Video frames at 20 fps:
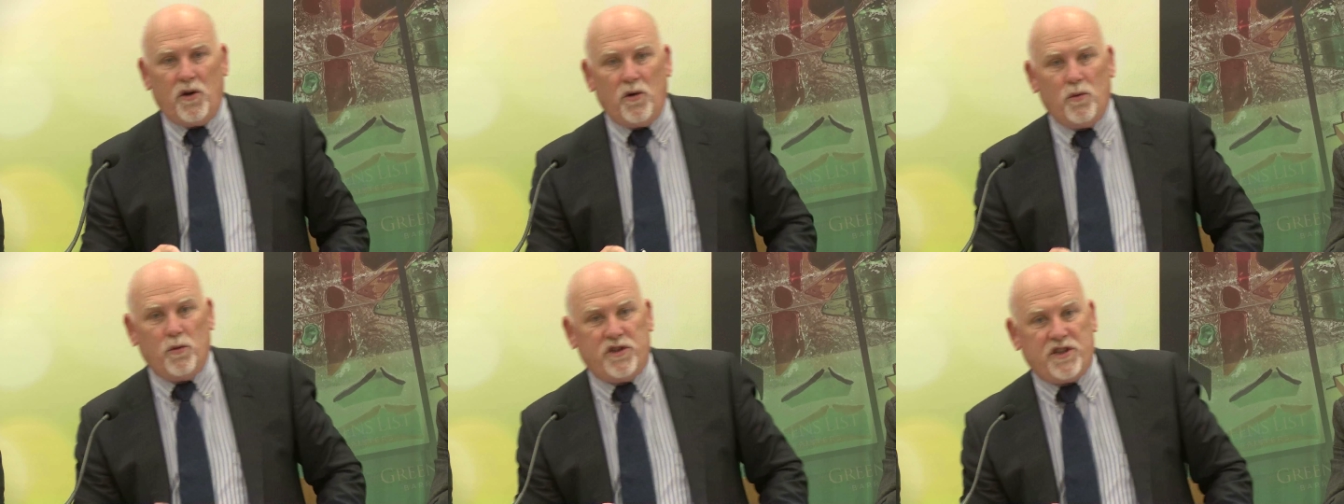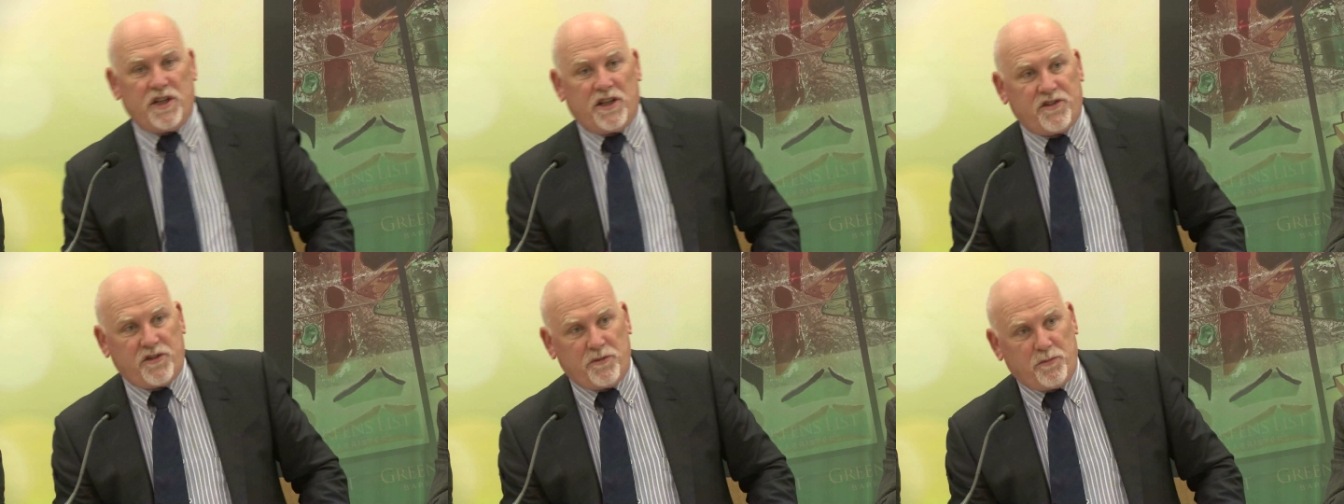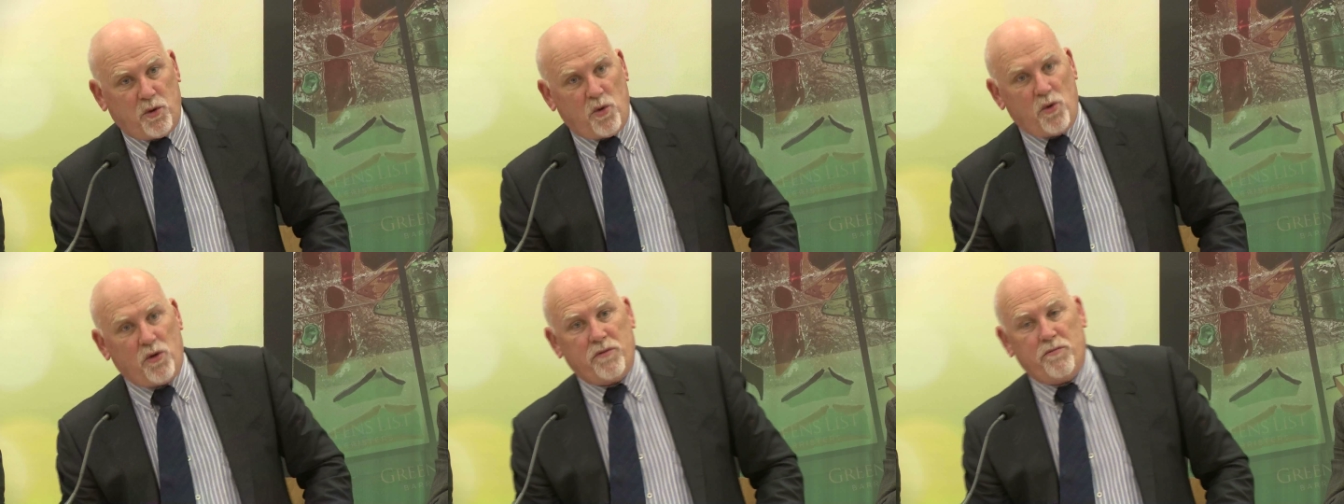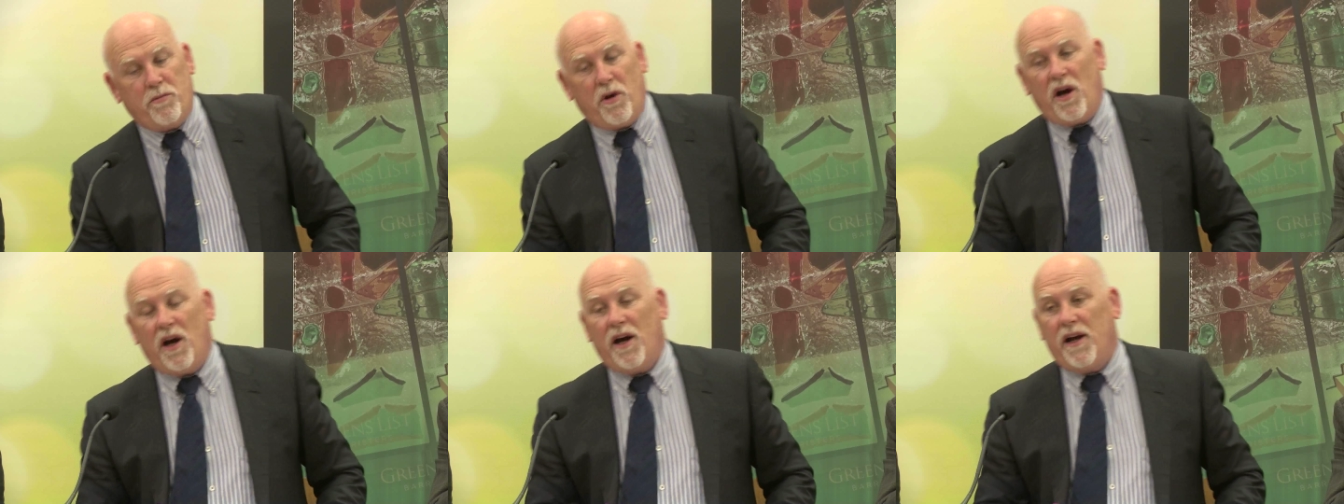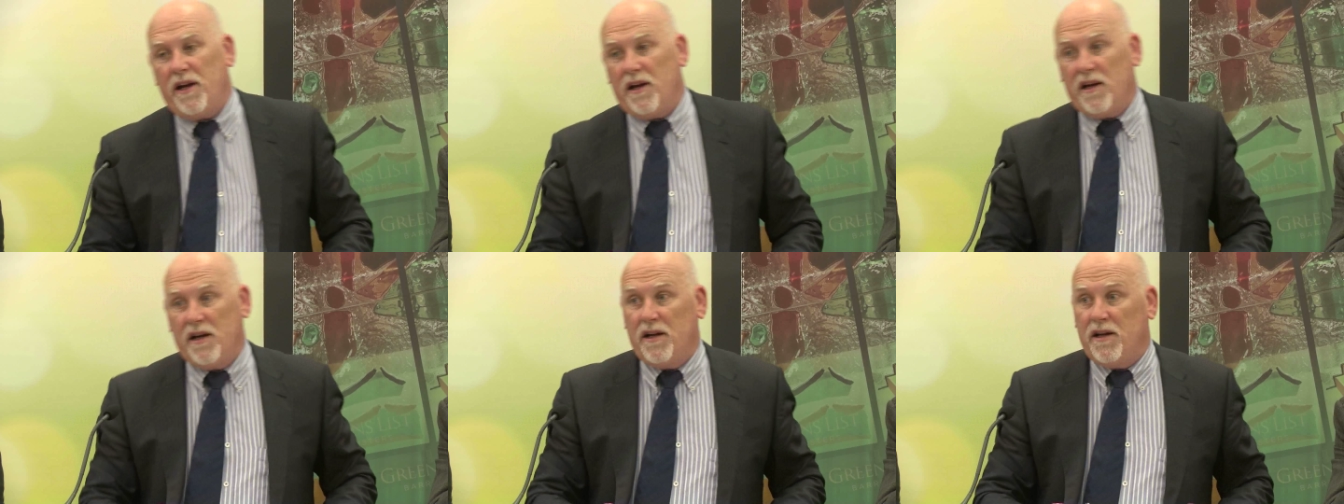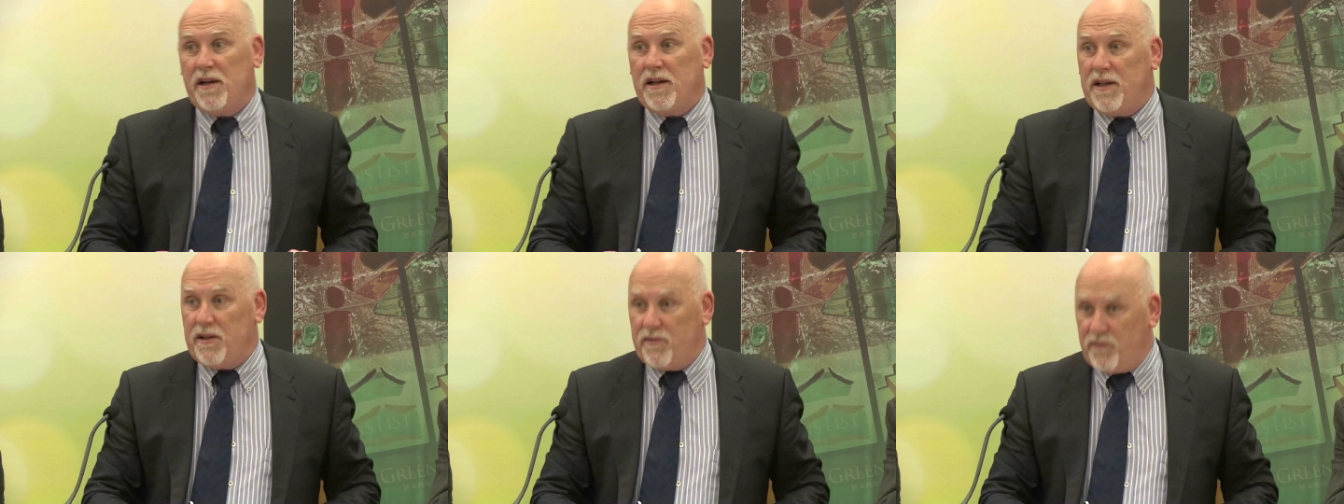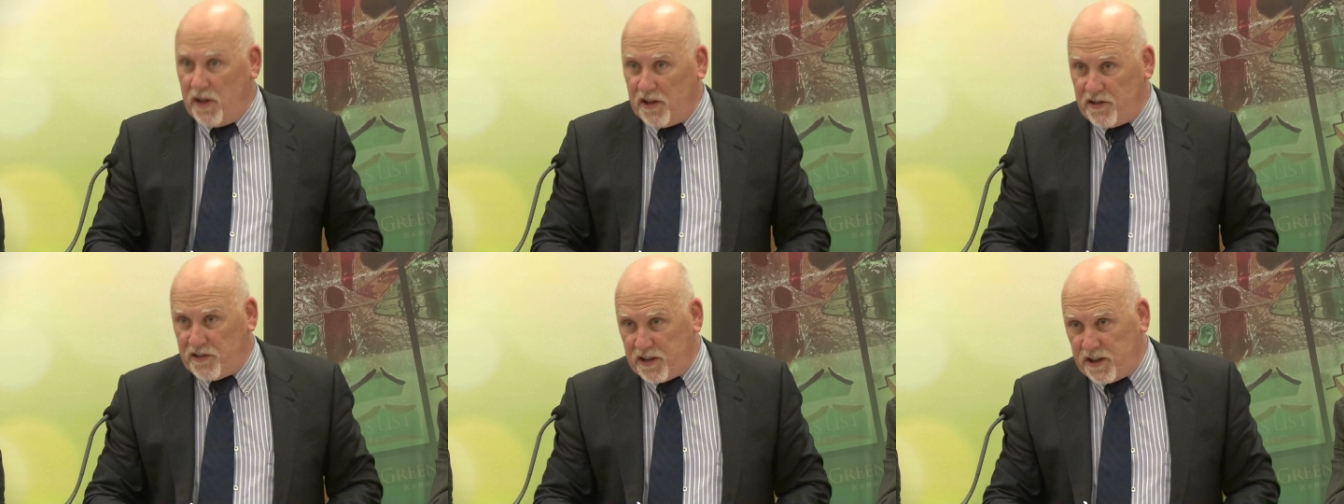which are supported by
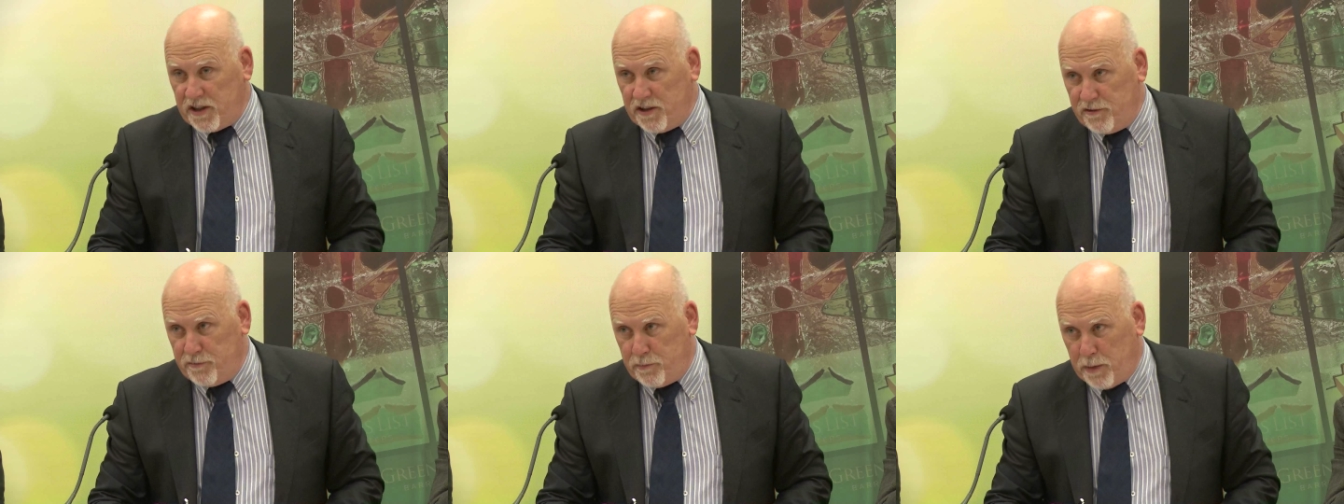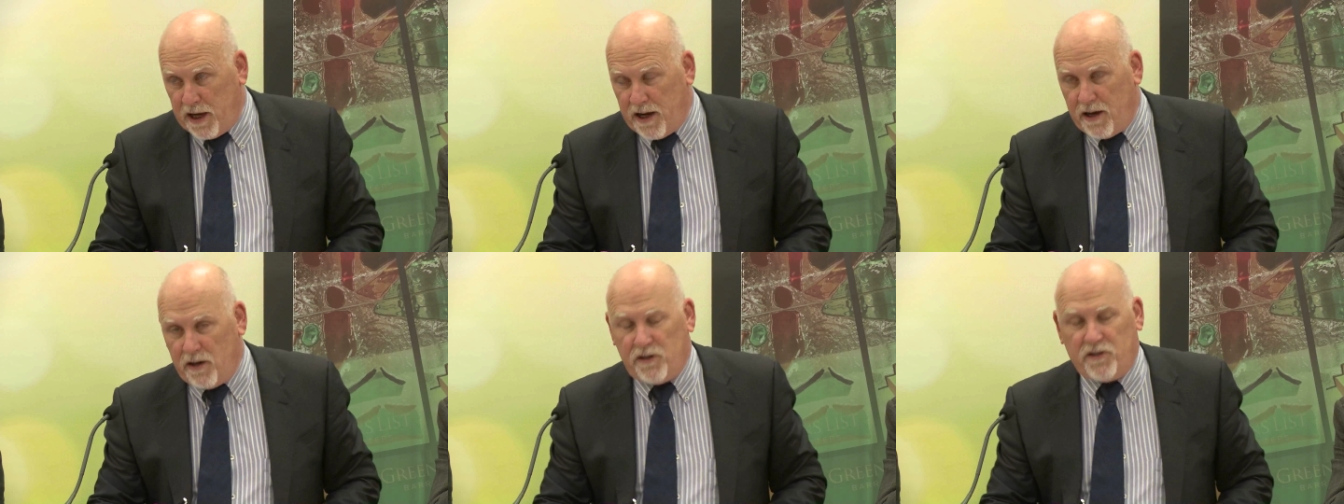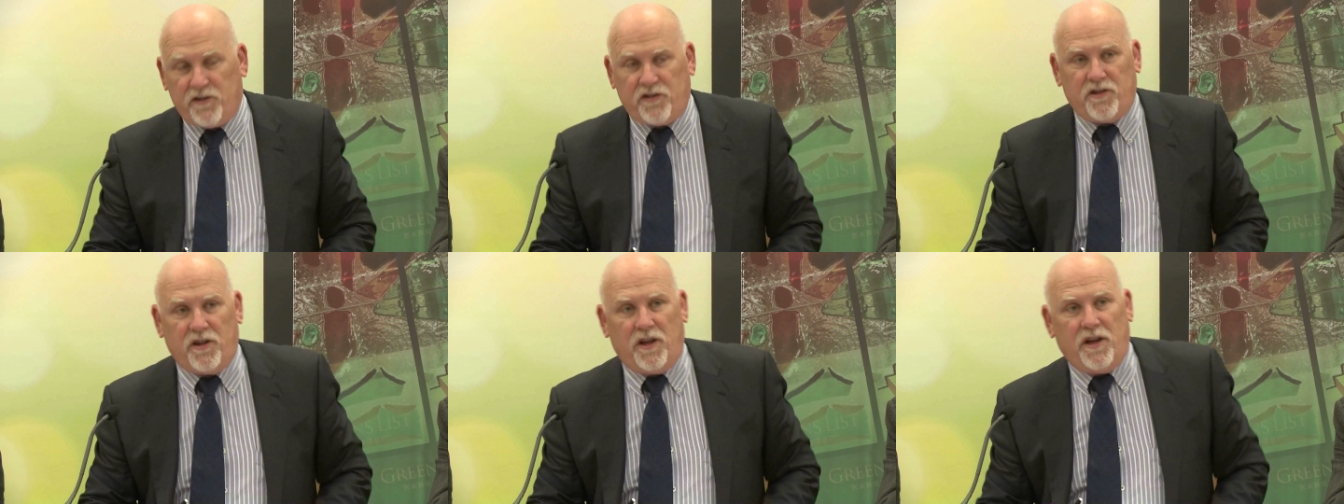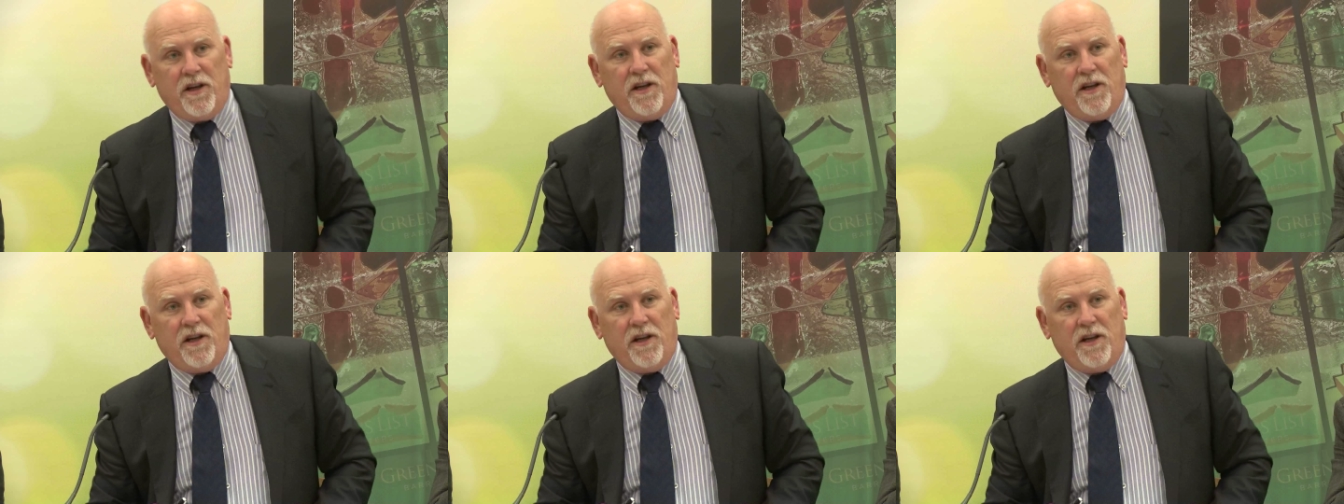investigative powers